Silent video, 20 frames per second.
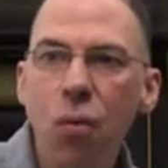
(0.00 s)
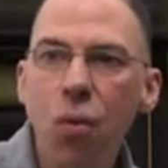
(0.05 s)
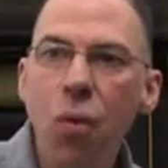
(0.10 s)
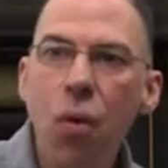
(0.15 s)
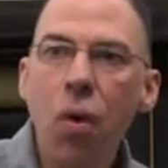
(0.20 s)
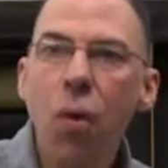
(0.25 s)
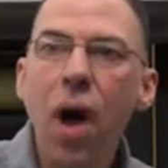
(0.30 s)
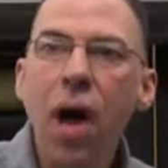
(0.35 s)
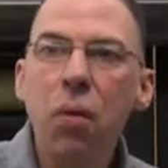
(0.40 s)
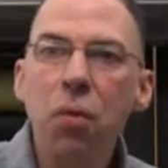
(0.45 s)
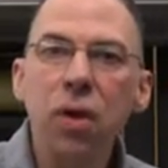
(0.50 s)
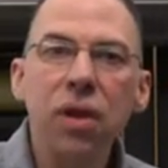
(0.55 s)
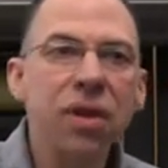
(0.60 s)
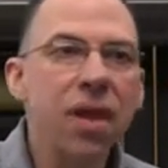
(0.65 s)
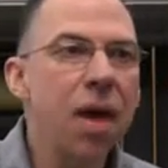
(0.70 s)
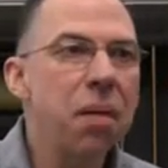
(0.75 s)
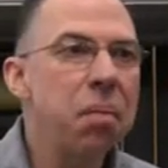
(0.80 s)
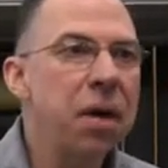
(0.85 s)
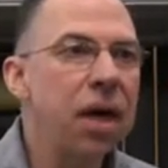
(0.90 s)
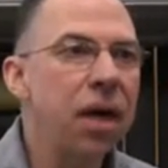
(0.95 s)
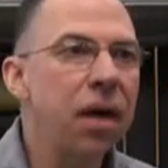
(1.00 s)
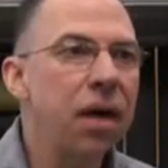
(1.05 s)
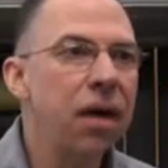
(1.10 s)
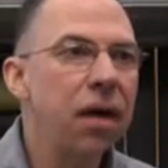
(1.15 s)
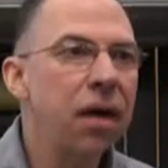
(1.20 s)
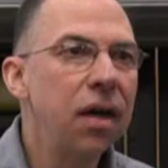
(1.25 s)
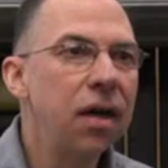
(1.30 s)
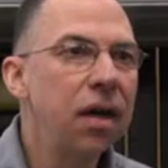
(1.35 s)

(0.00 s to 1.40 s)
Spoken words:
Well, why wouldn't they be?